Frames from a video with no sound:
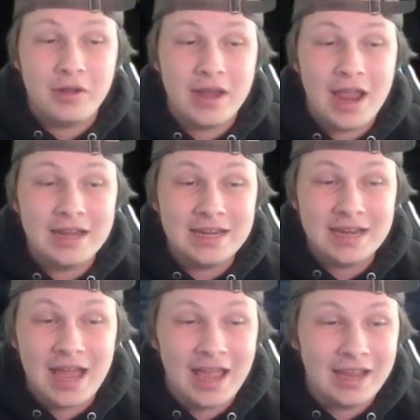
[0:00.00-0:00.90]

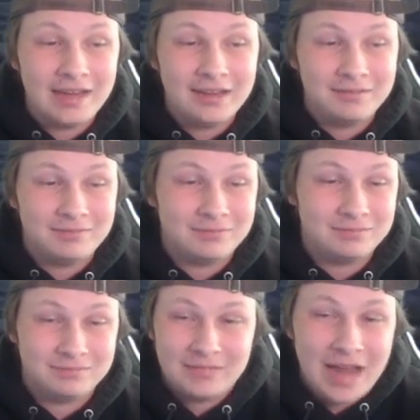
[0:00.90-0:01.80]
99,
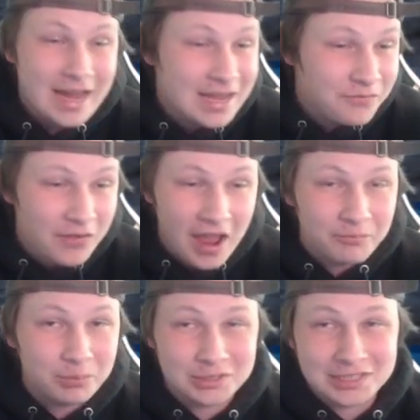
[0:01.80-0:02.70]

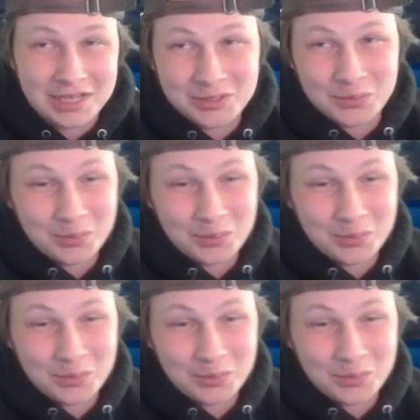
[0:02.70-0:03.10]
95% to